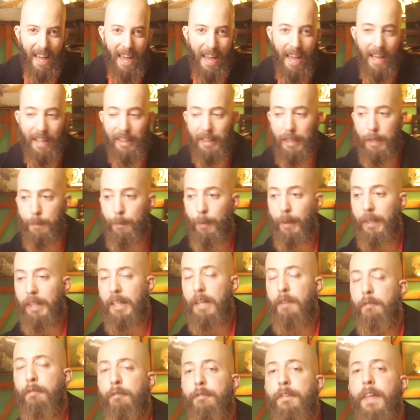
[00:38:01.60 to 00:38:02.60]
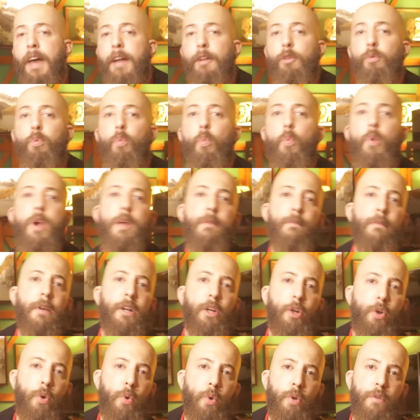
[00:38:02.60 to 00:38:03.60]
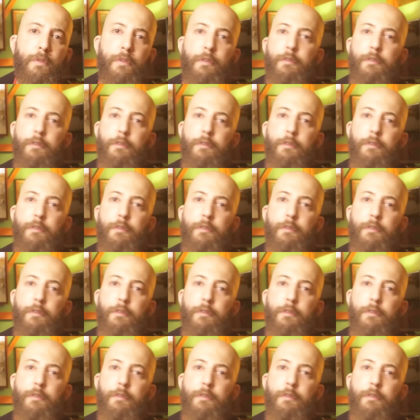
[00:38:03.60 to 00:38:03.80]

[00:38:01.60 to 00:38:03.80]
And the belief that women could